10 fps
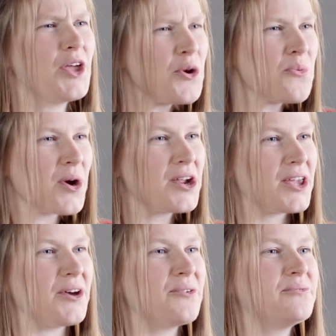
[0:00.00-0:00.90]
Who were
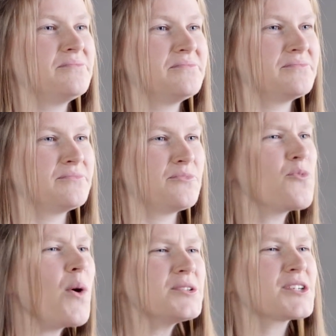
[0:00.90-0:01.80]
you?
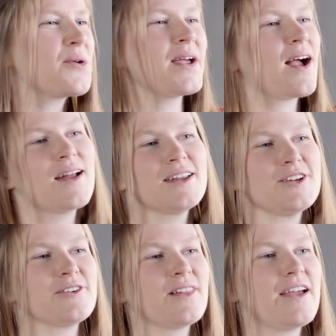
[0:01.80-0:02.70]
What was going on
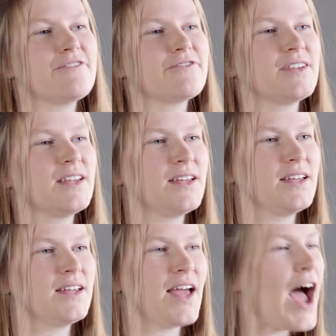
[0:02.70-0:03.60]
in your
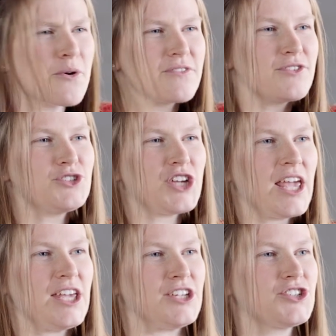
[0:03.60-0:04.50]
life? How have you
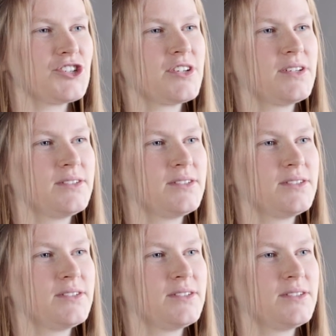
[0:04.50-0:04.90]
changed?